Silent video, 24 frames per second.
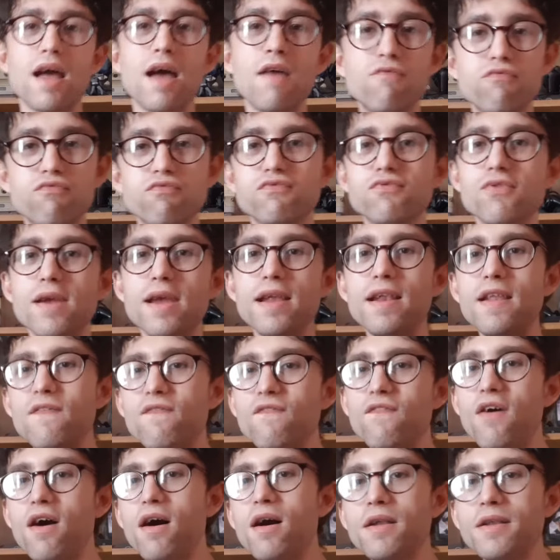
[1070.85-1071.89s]
a really
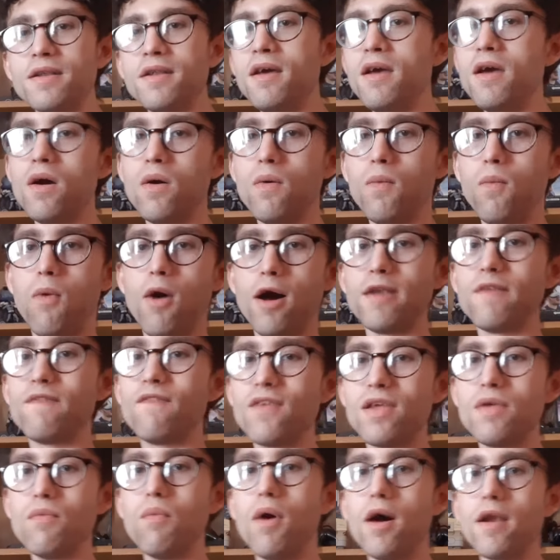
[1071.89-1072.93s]
fun
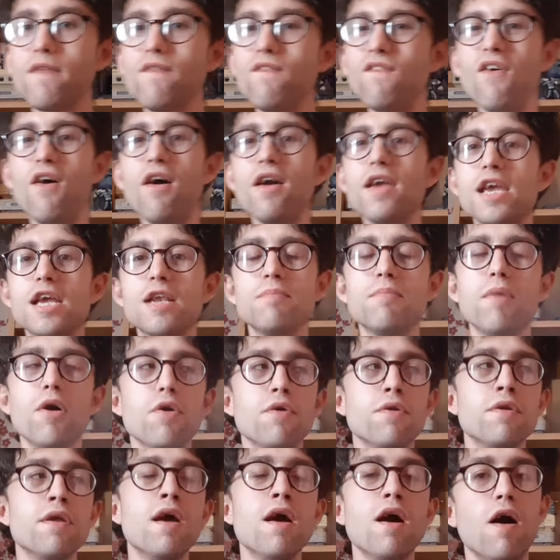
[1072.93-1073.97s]
1v1 fighting
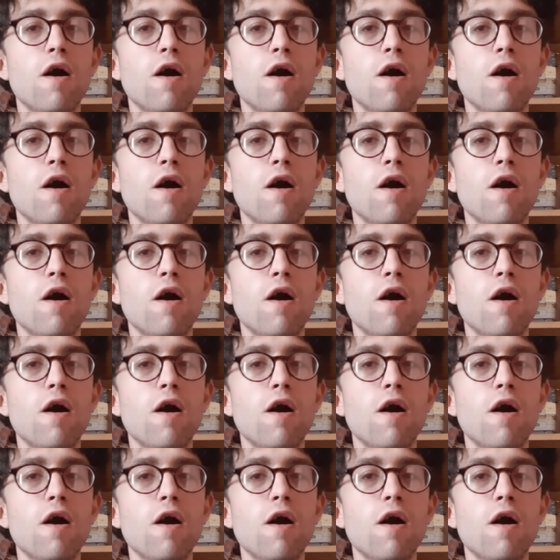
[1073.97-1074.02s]
mode.